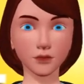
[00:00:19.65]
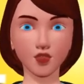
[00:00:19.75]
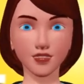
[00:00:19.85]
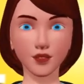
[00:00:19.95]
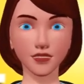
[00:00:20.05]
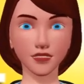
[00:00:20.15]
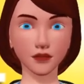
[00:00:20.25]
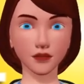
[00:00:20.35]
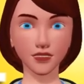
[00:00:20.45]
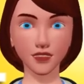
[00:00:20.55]

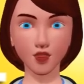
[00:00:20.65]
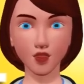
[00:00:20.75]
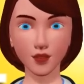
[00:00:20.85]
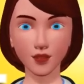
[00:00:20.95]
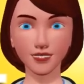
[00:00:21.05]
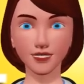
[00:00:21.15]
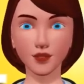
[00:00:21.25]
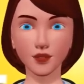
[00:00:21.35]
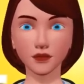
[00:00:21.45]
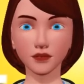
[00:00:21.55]
Biopsies can be
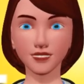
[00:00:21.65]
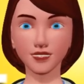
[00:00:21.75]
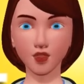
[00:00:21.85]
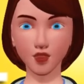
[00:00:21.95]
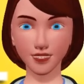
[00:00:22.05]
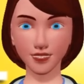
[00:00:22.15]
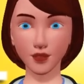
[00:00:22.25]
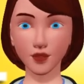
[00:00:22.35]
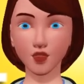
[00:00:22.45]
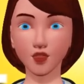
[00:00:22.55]
performed on various
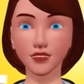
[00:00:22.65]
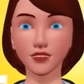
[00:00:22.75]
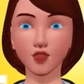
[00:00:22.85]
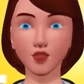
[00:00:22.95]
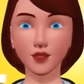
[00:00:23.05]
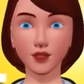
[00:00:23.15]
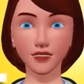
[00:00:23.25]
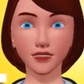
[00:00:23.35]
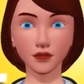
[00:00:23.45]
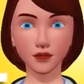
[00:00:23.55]
parts of the body,
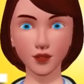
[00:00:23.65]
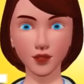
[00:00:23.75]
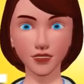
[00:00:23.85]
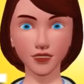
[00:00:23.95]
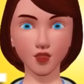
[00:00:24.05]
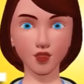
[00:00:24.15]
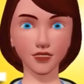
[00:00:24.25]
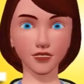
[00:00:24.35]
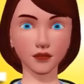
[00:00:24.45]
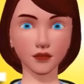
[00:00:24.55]
including the
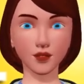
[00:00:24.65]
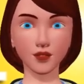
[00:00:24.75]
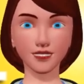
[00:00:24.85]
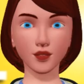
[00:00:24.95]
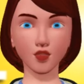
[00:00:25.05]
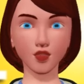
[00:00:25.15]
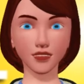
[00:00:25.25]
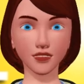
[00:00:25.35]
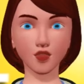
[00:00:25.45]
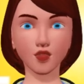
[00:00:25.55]
skin, lymph
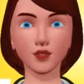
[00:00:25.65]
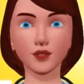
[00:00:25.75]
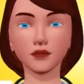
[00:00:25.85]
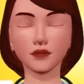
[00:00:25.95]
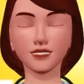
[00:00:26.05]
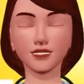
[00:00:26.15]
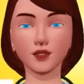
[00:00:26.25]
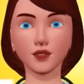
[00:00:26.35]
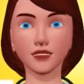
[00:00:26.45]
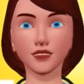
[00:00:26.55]
nodes,
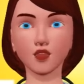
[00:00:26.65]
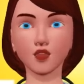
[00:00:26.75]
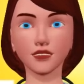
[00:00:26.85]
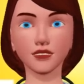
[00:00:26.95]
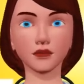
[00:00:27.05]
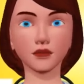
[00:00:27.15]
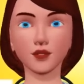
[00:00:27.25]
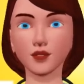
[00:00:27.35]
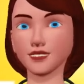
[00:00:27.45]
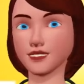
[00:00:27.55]
organs, and
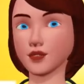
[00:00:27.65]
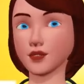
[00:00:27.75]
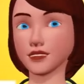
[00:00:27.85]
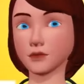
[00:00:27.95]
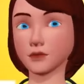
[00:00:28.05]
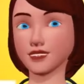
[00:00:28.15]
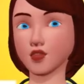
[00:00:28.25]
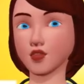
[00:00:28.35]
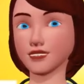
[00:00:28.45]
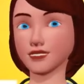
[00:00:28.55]
bones.
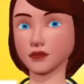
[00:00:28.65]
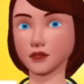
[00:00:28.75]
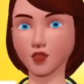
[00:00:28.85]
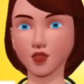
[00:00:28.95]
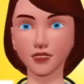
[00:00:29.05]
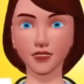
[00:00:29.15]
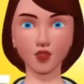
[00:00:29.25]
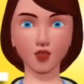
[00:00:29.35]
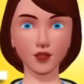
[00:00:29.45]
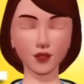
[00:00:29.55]
Types of biopsy
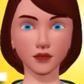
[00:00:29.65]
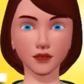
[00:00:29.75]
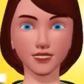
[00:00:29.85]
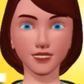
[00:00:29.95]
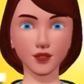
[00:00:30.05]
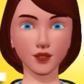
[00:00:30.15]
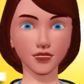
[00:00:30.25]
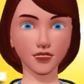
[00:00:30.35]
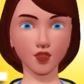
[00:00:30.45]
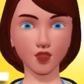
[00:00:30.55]
procedures. There
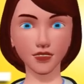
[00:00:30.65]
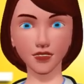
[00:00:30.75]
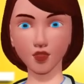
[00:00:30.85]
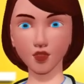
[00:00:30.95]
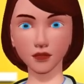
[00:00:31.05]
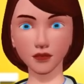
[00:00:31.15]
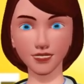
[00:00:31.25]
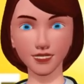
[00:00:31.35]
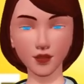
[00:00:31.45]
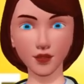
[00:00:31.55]
are several different
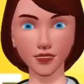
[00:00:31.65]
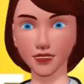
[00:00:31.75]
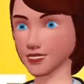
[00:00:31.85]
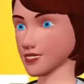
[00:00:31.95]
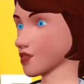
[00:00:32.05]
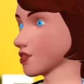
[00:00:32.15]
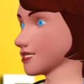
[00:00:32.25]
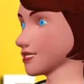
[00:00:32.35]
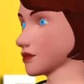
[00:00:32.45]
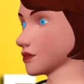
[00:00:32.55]
types of
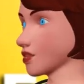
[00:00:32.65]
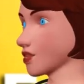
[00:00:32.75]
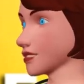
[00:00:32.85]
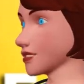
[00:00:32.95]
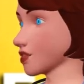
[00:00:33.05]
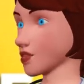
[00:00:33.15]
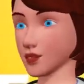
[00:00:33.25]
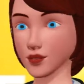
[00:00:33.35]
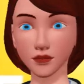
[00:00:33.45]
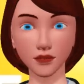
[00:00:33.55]
biopsy procedures,
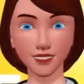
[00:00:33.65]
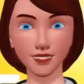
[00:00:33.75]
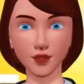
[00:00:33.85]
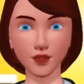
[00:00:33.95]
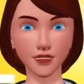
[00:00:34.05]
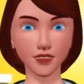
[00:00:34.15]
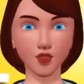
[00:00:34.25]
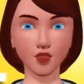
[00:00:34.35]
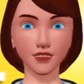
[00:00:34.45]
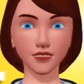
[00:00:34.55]
each with its
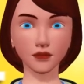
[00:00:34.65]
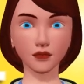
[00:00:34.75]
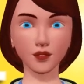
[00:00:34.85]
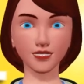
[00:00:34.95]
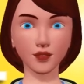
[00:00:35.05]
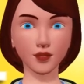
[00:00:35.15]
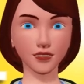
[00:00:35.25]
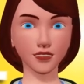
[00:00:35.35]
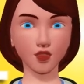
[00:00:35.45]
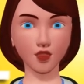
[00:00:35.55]
own advantages
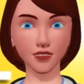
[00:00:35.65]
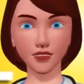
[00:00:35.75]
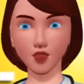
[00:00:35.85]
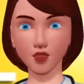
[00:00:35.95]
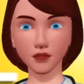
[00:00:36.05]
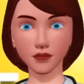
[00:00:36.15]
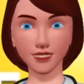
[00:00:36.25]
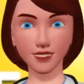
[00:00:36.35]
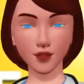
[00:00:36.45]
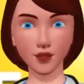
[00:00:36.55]
and
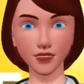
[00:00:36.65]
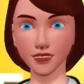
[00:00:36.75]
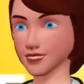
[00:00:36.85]
disadvantages.